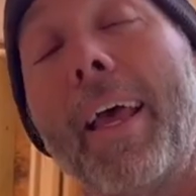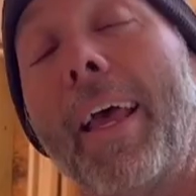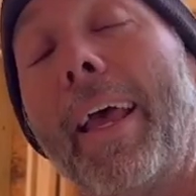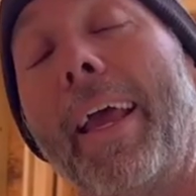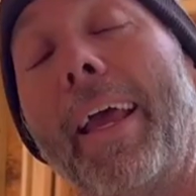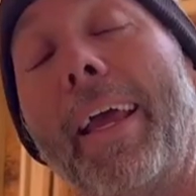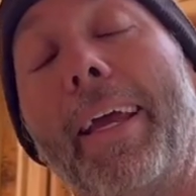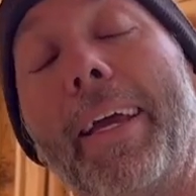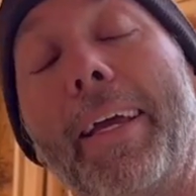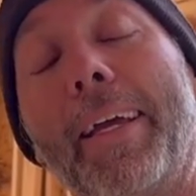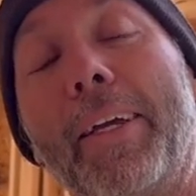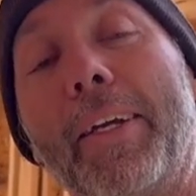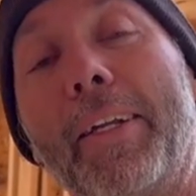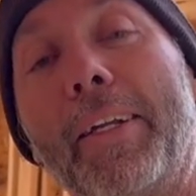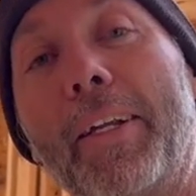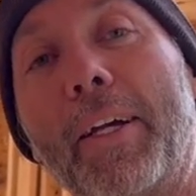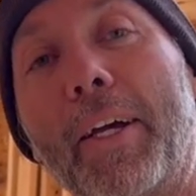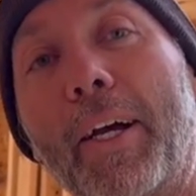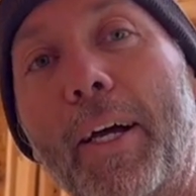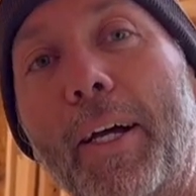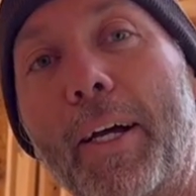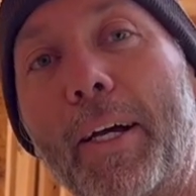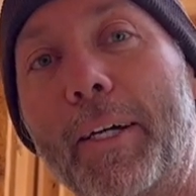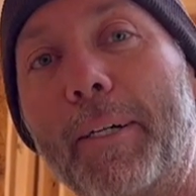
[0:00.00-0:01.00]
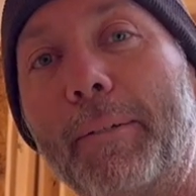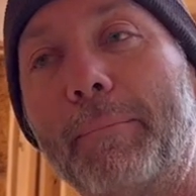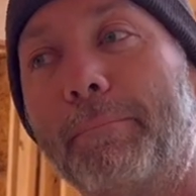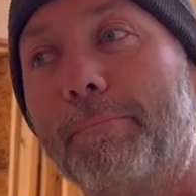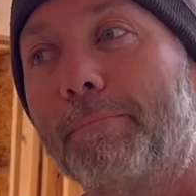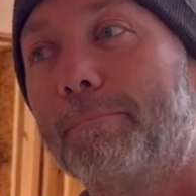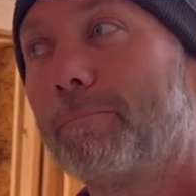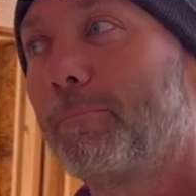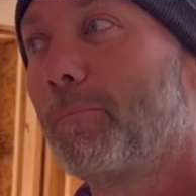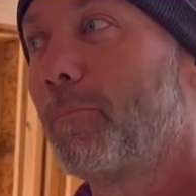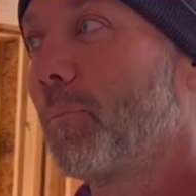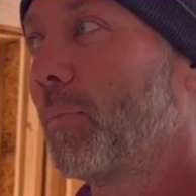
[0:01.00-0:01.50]
and
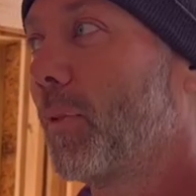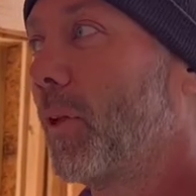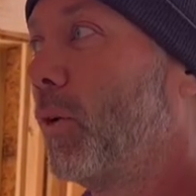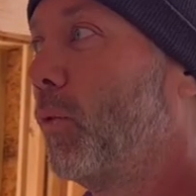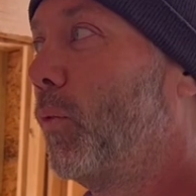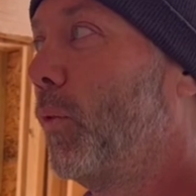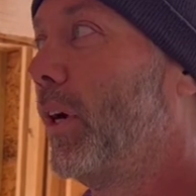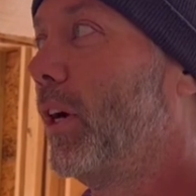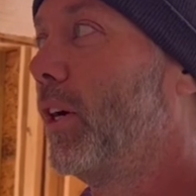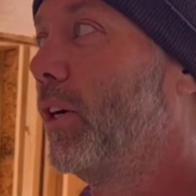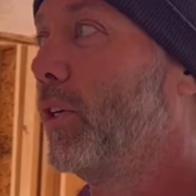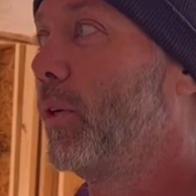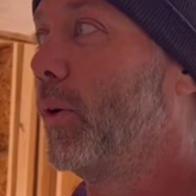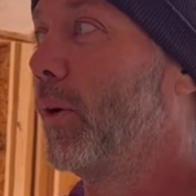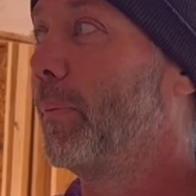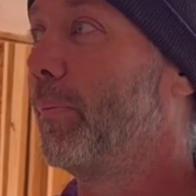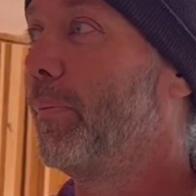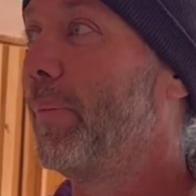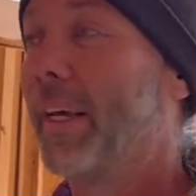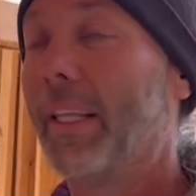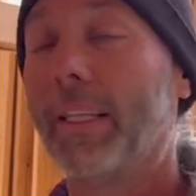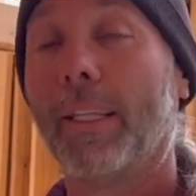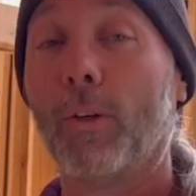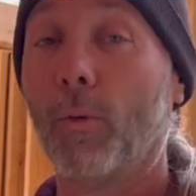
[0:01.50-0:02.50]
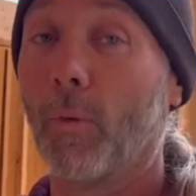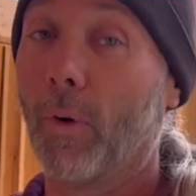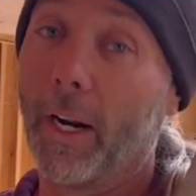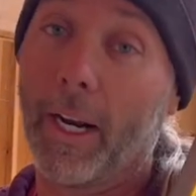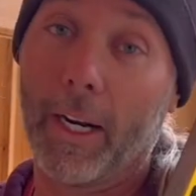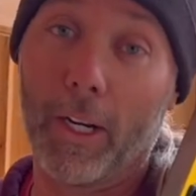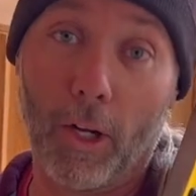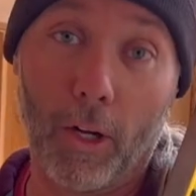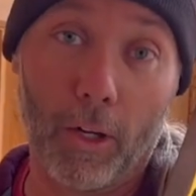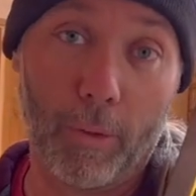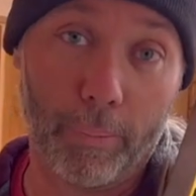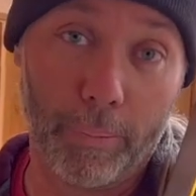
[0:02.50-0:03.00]
um, we are doing piddly, what I
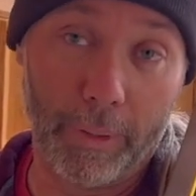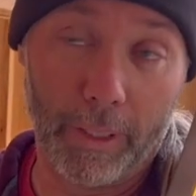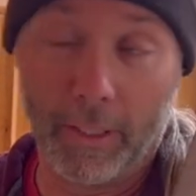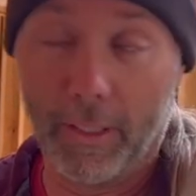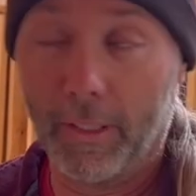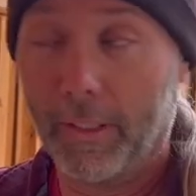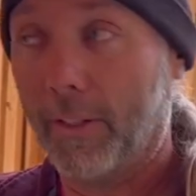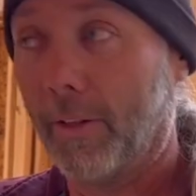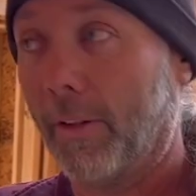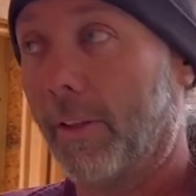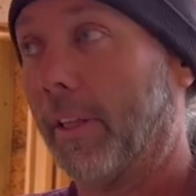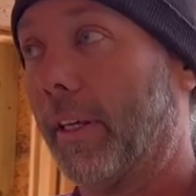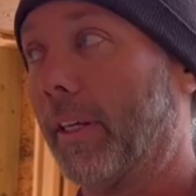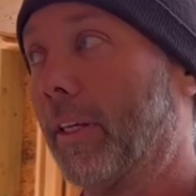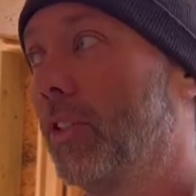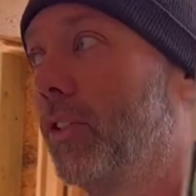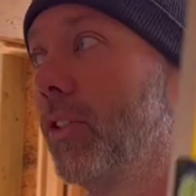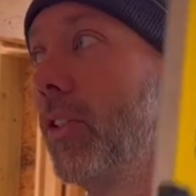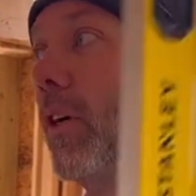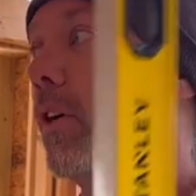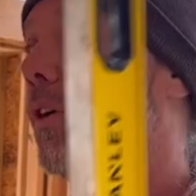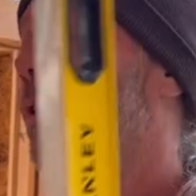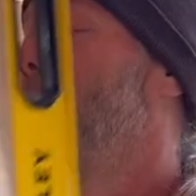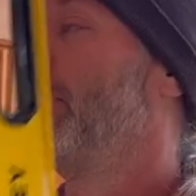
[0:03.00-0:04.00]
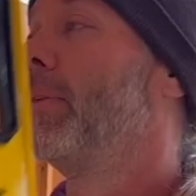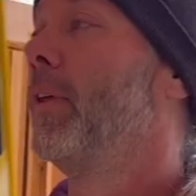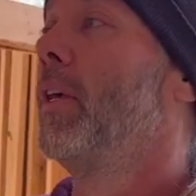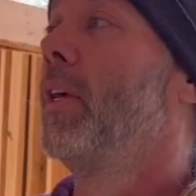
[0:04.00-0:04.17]
call piddly little things. So